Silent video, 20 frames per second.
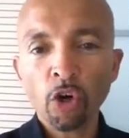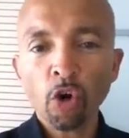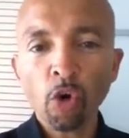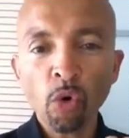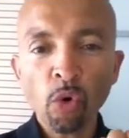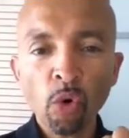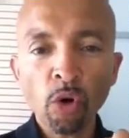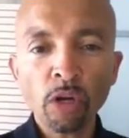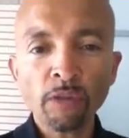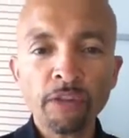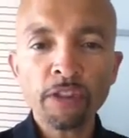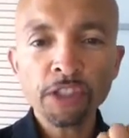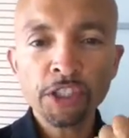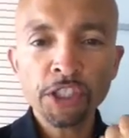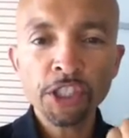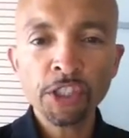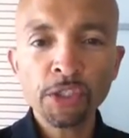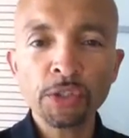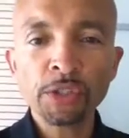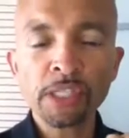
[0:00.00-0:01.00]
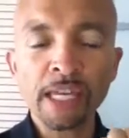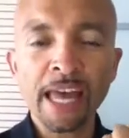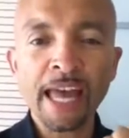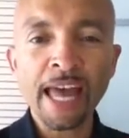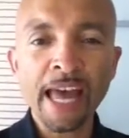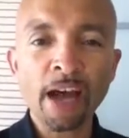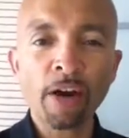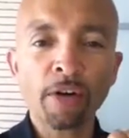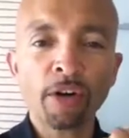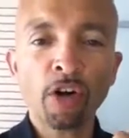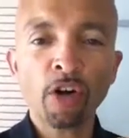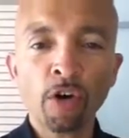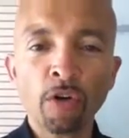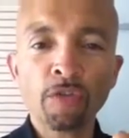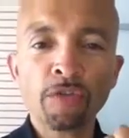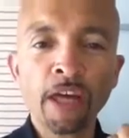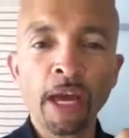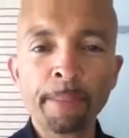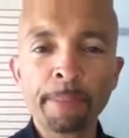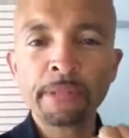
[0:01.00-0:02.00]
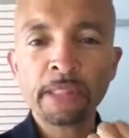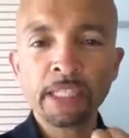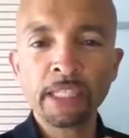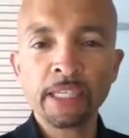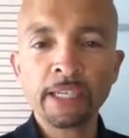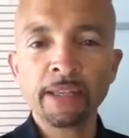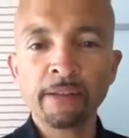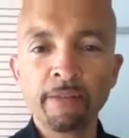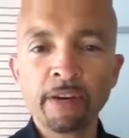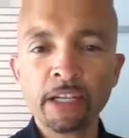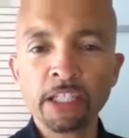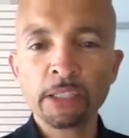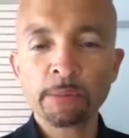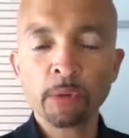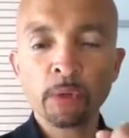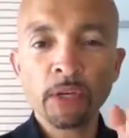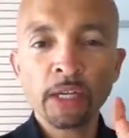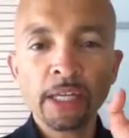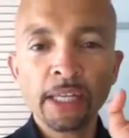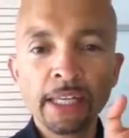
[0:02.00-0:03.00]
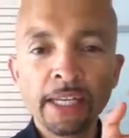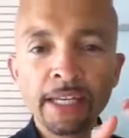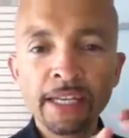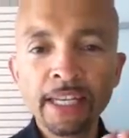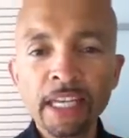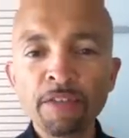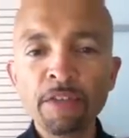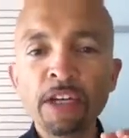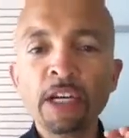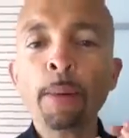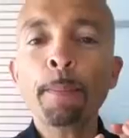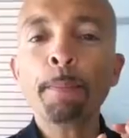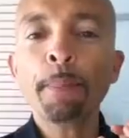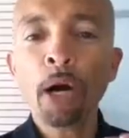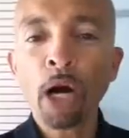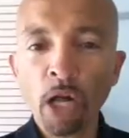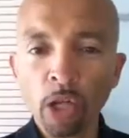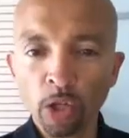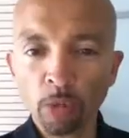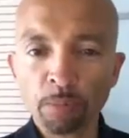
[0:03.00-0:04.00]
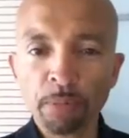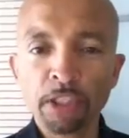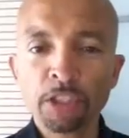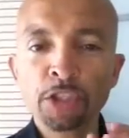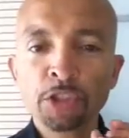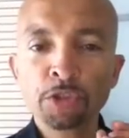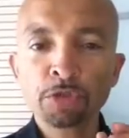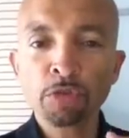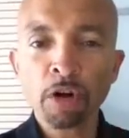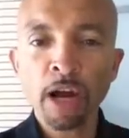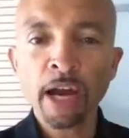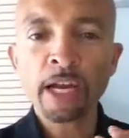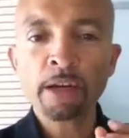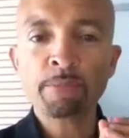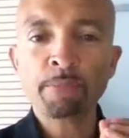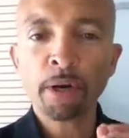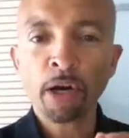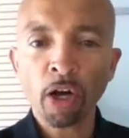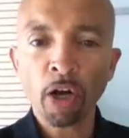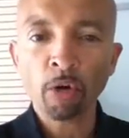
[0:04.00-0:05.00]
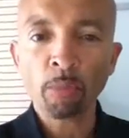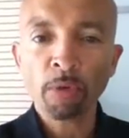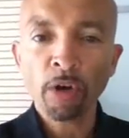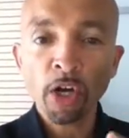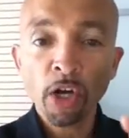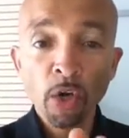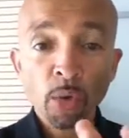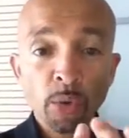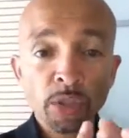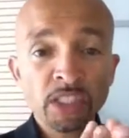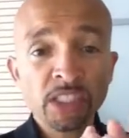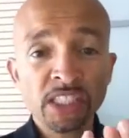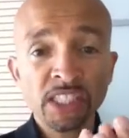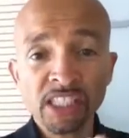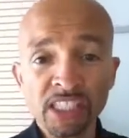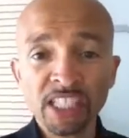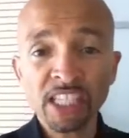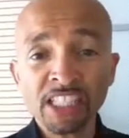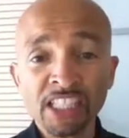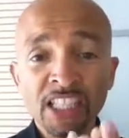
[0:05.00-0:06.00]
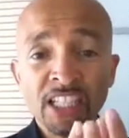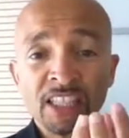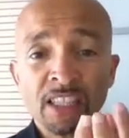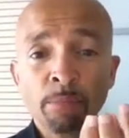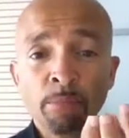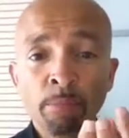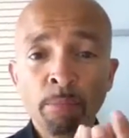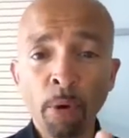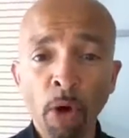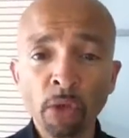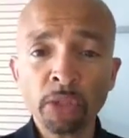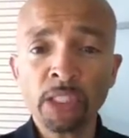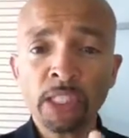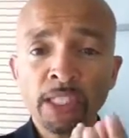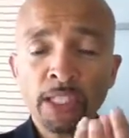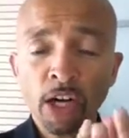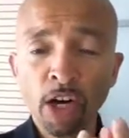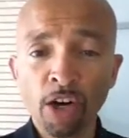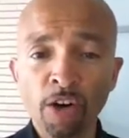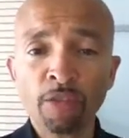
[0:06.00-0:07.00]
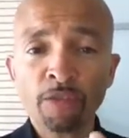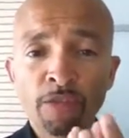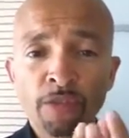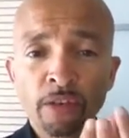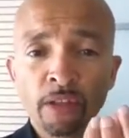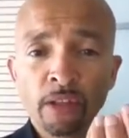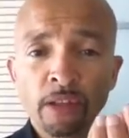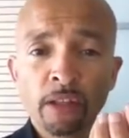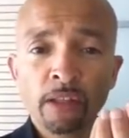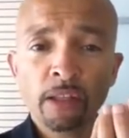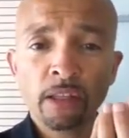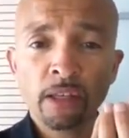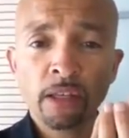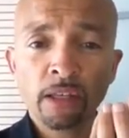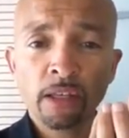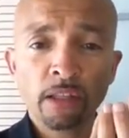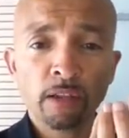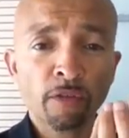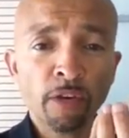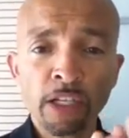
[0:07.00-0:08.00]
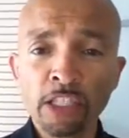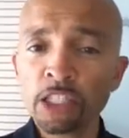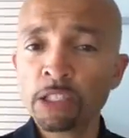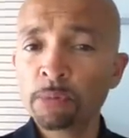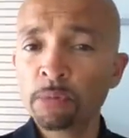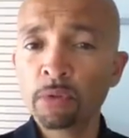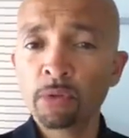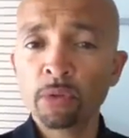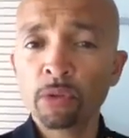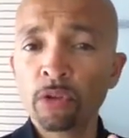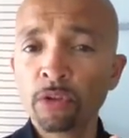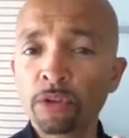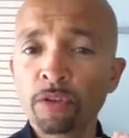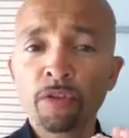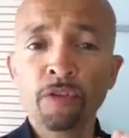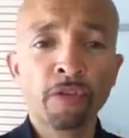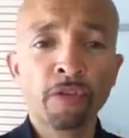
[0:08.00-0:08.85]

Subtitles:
all of the juice out of that particular vegetable, leaving a pulp, a dried pulp, which is essentially the body of the vegetable or the